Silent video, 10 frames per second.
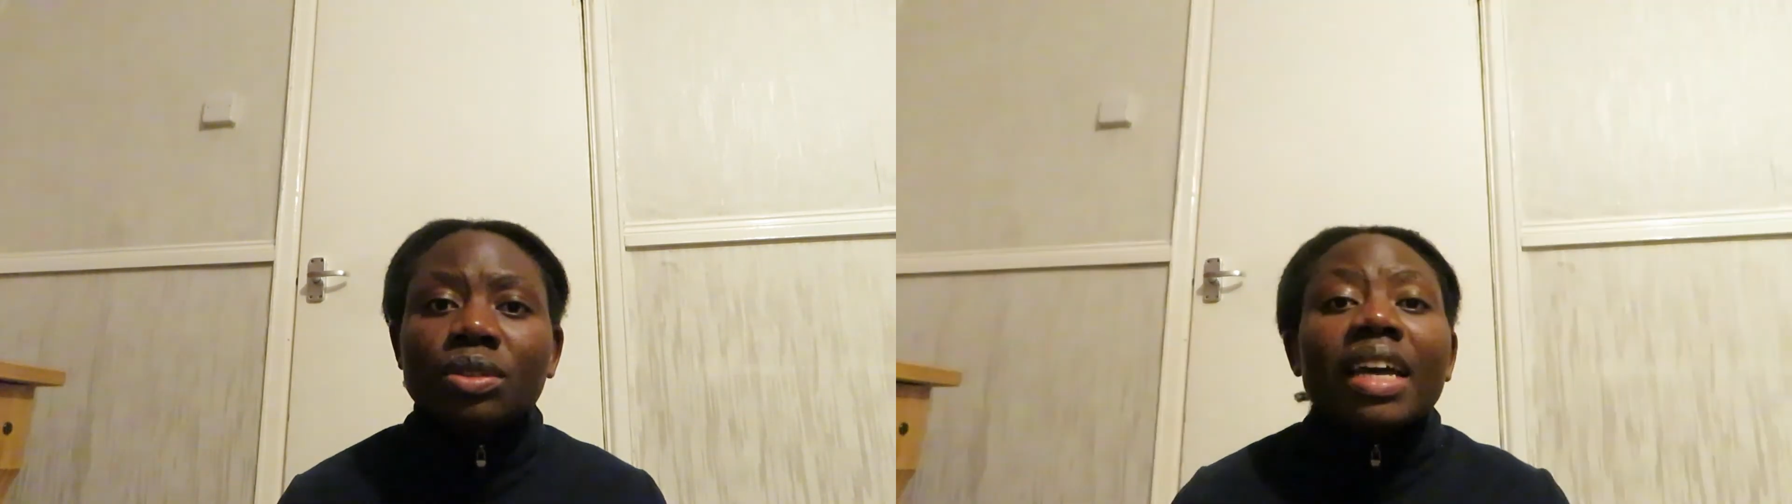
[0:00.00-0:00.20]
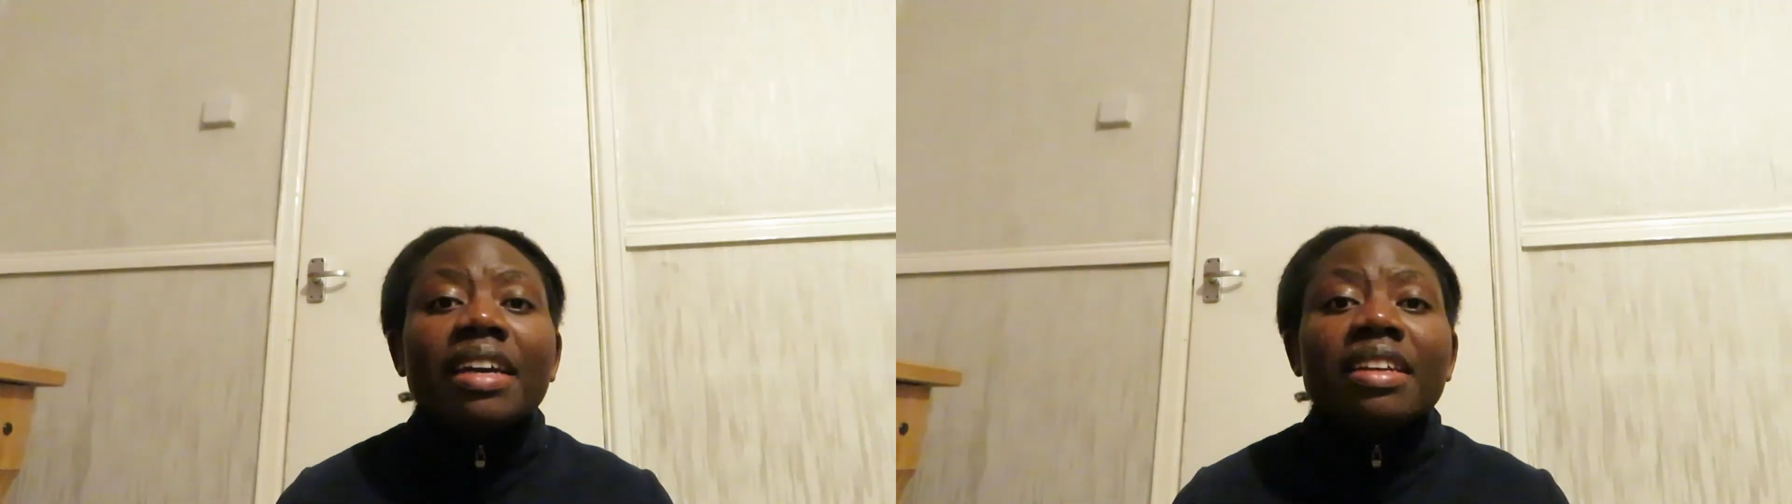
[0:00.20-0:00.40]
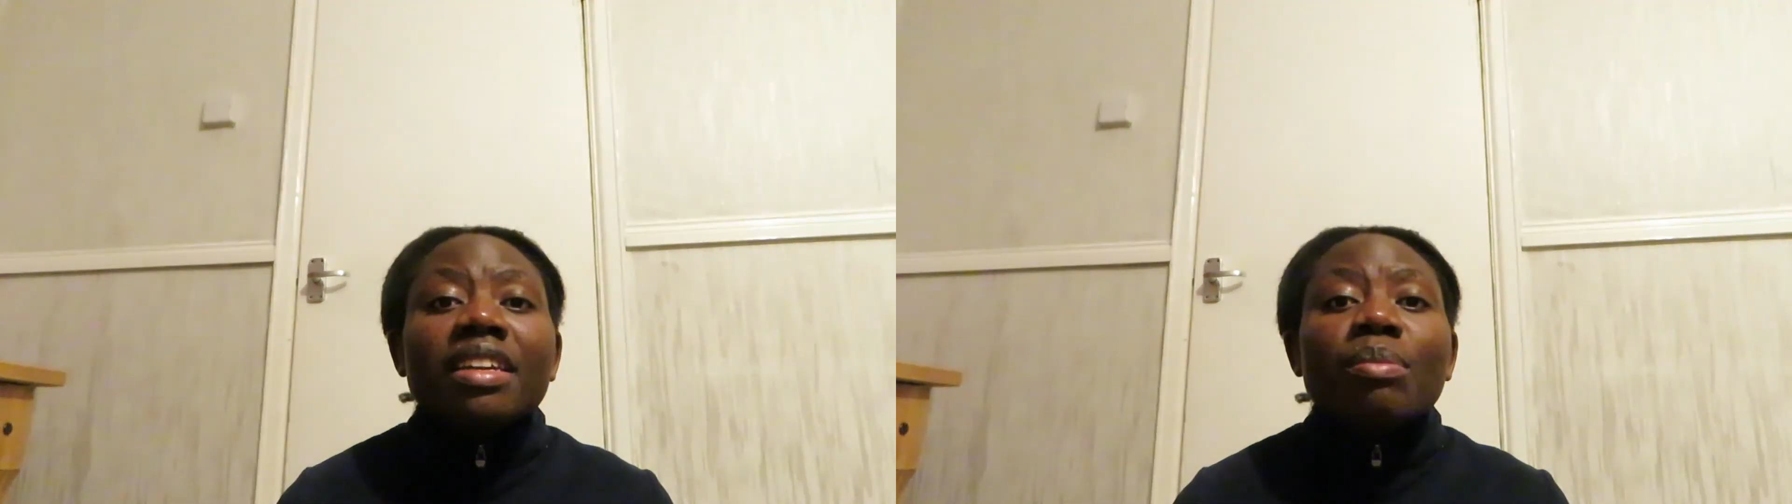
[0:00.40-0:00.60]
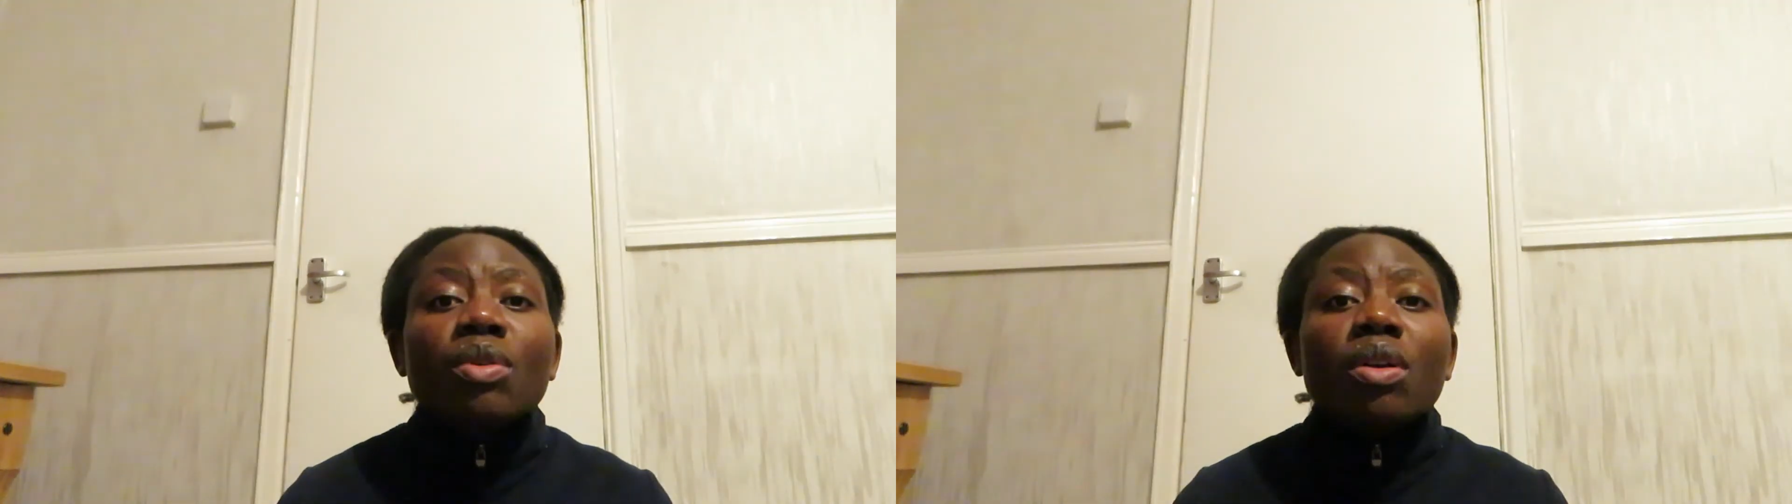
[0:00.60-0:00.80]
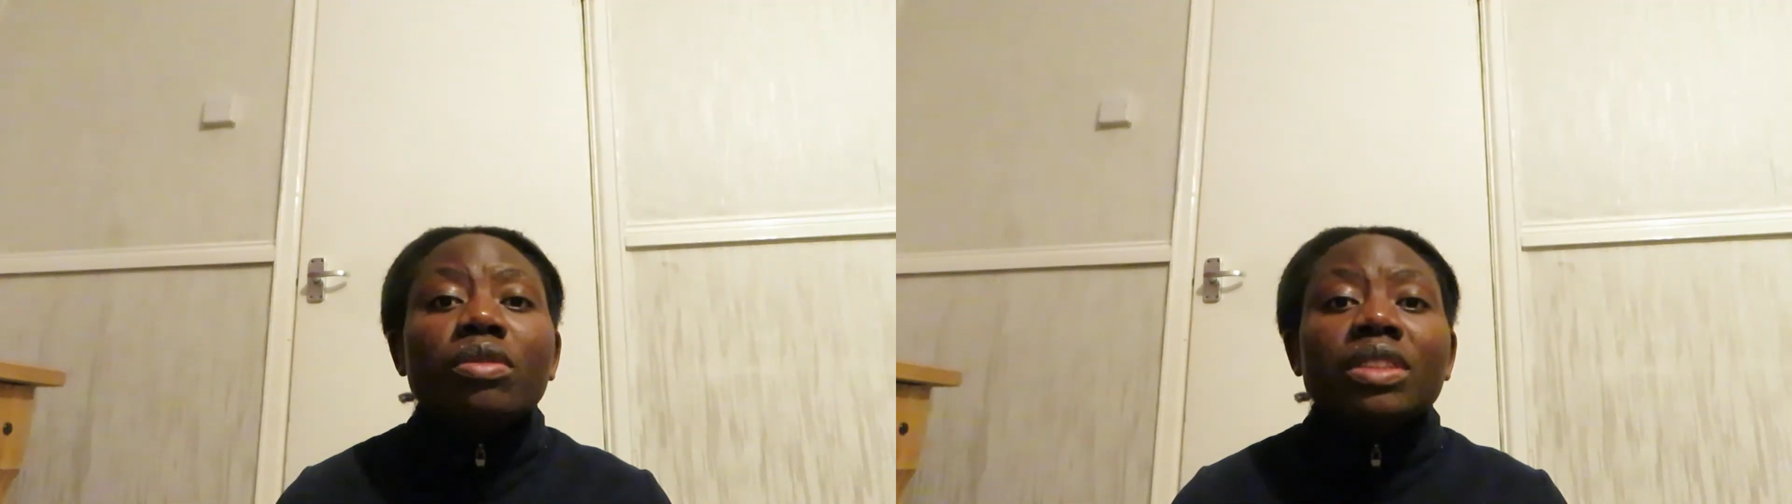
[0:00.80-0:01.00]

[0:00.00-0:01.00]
Cain in the book of